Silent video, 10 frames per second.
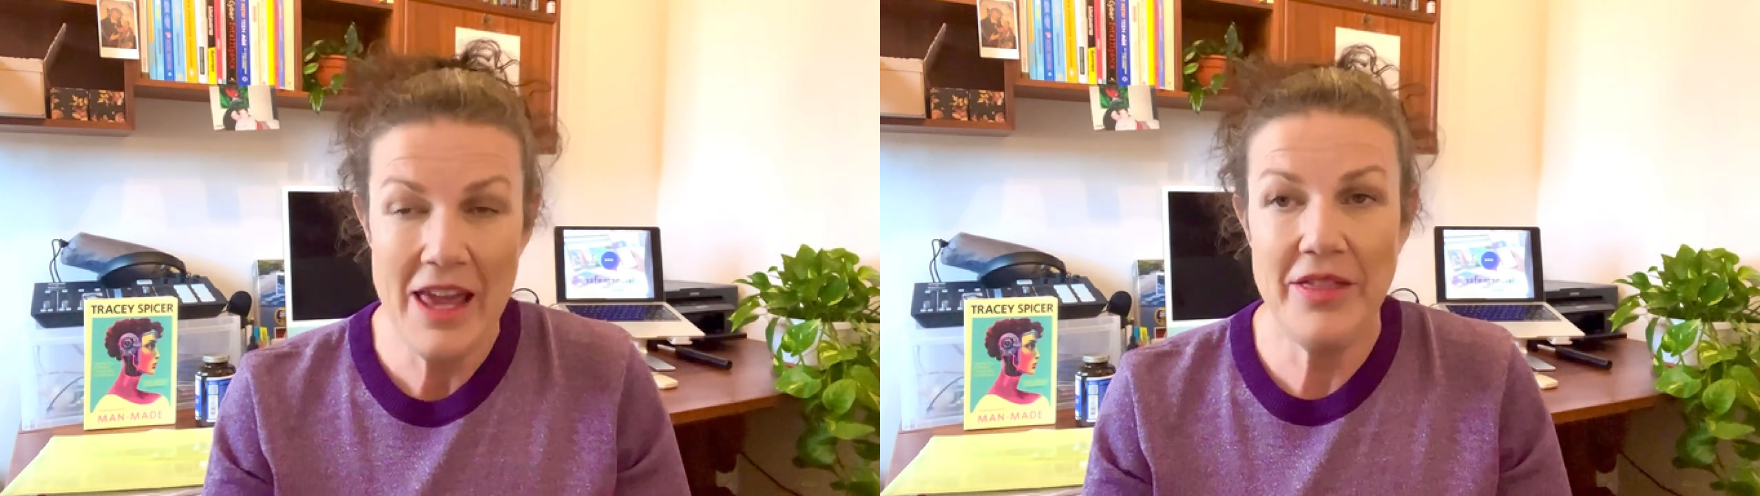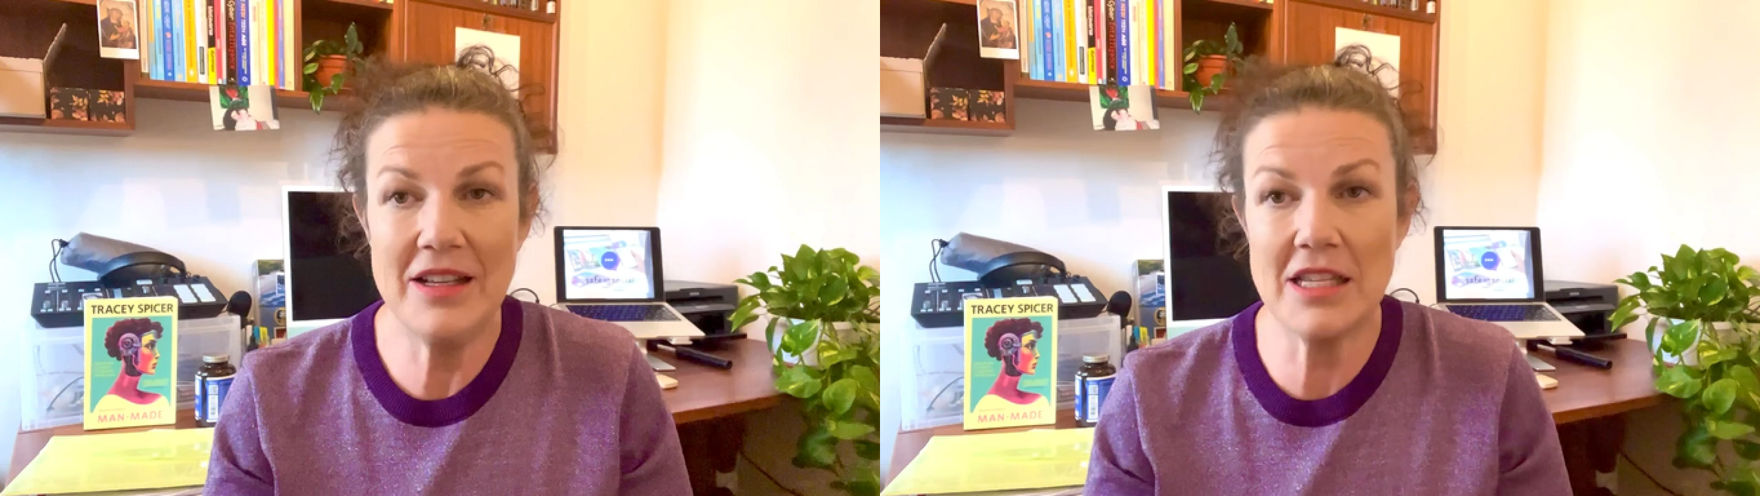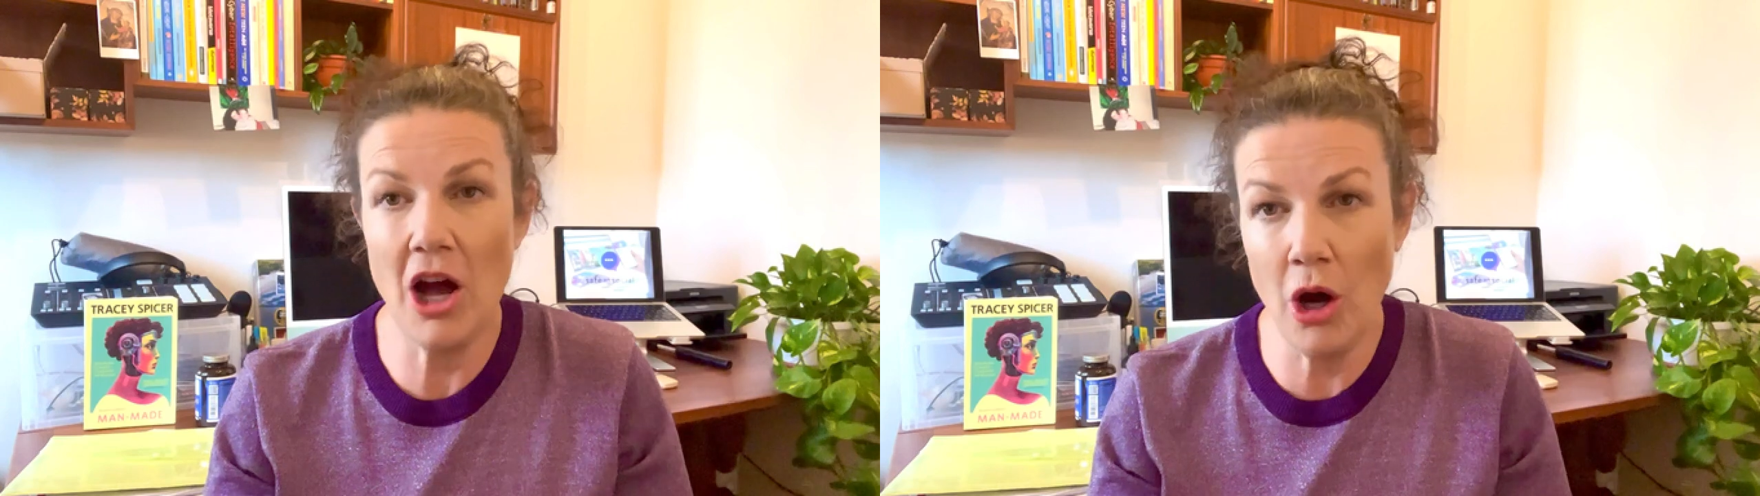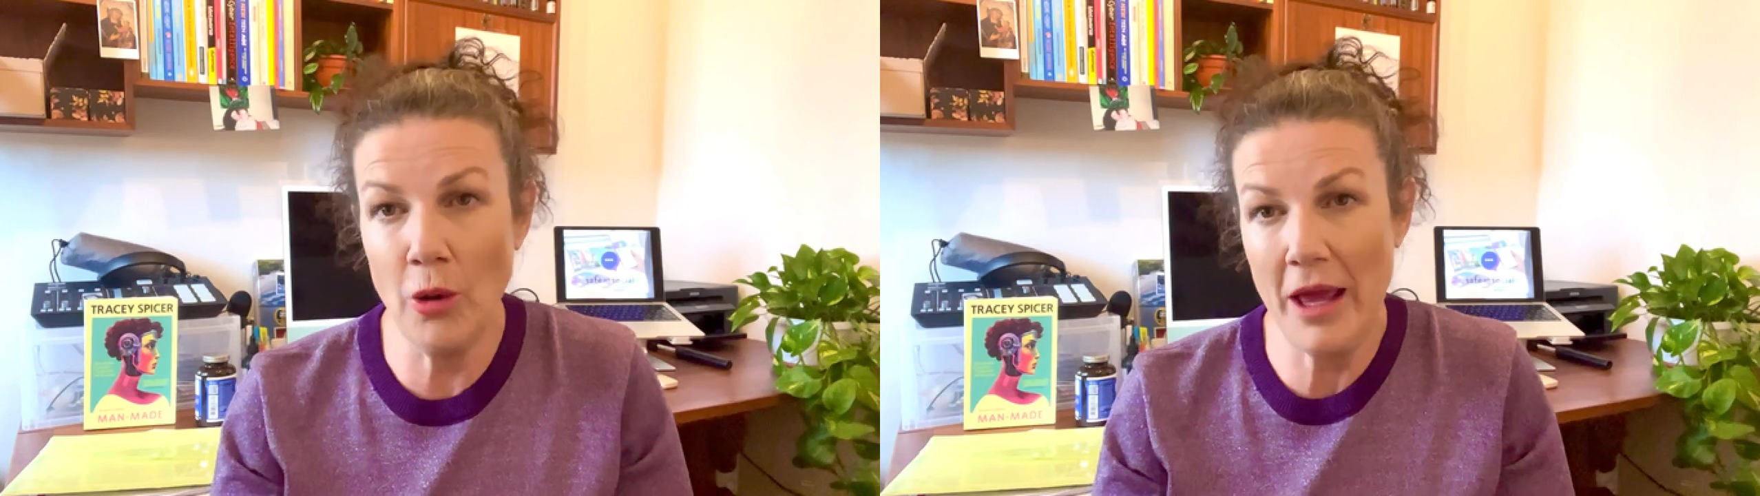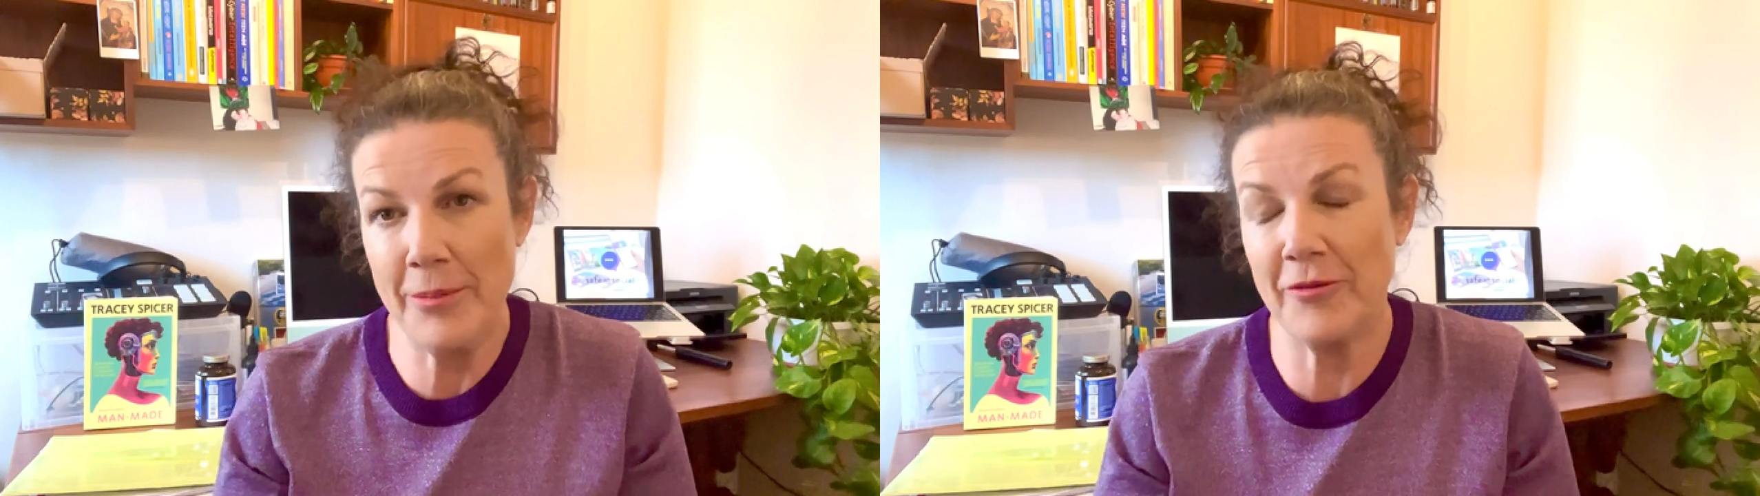There's a whole
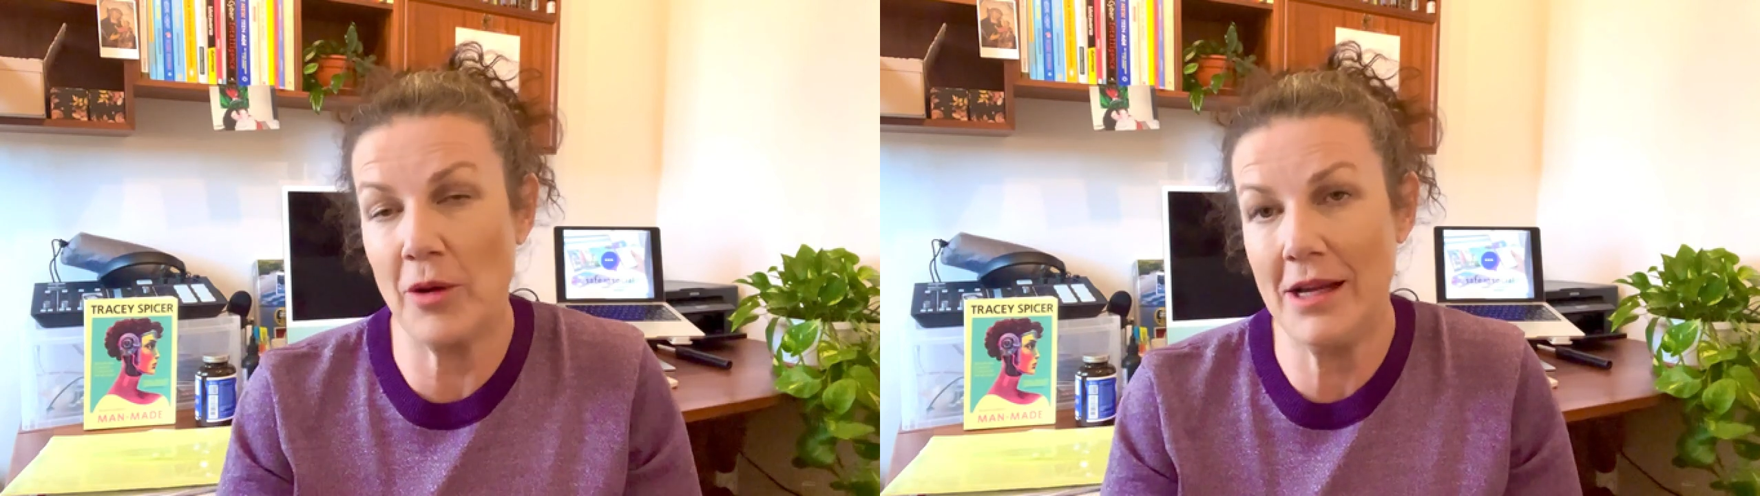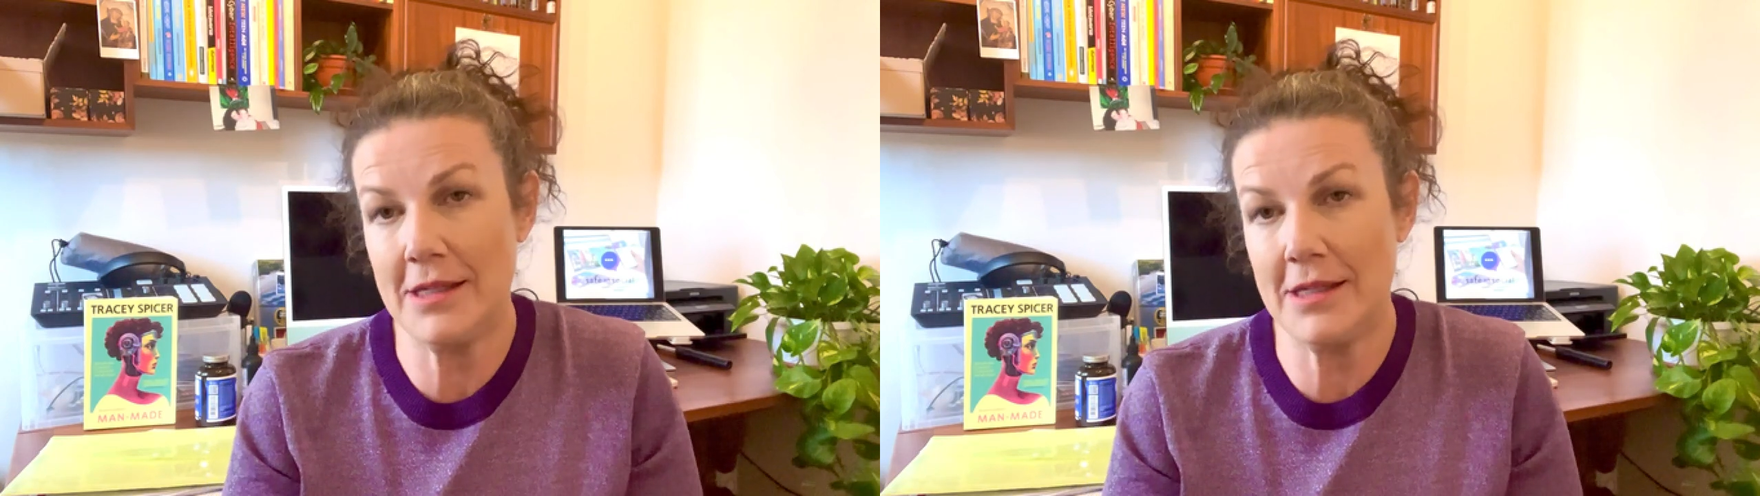heap of ways